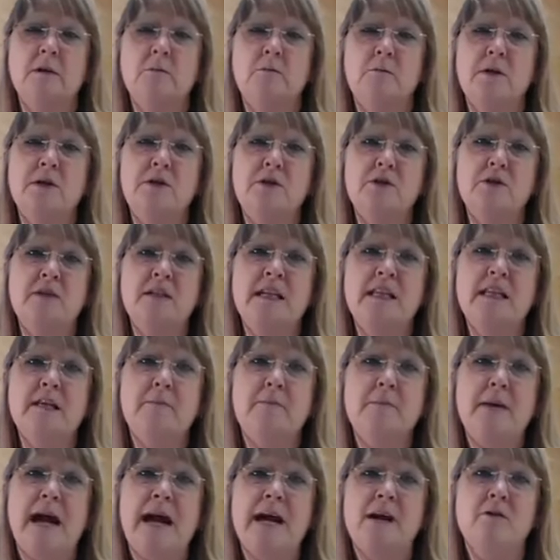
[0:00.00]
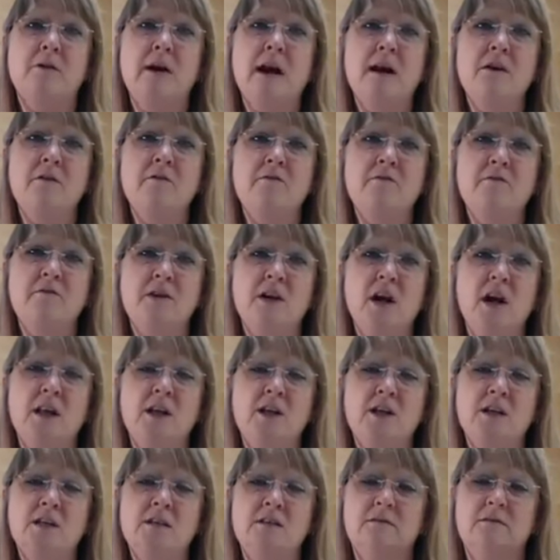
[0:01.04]
But you see the background
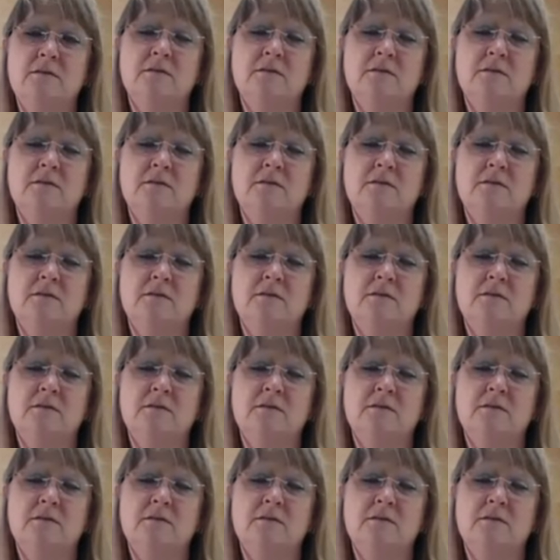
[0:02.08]
color?